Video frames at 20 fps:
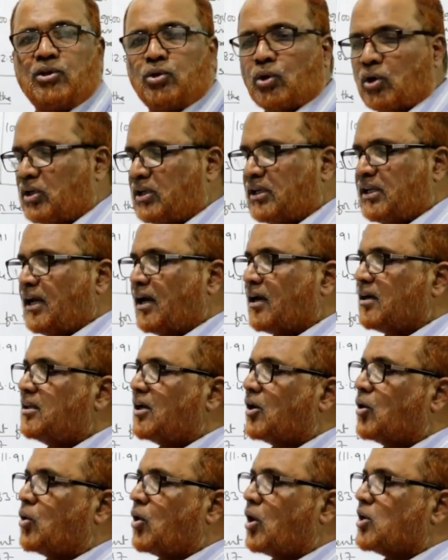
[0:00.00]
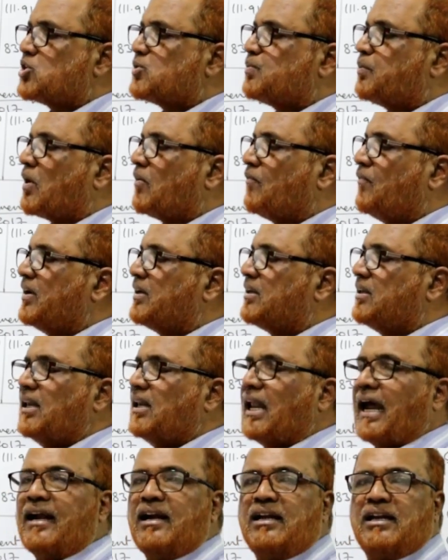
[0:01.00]
So take the gross profit
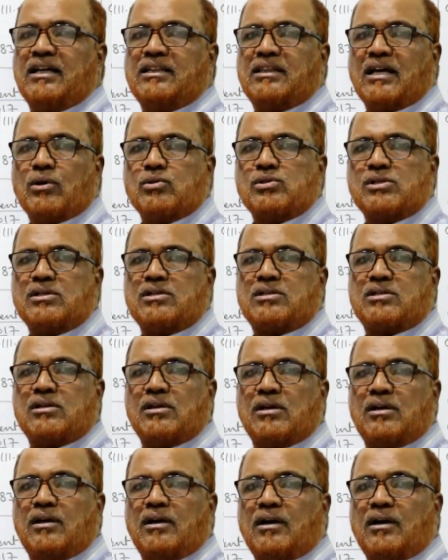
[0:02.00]
90,000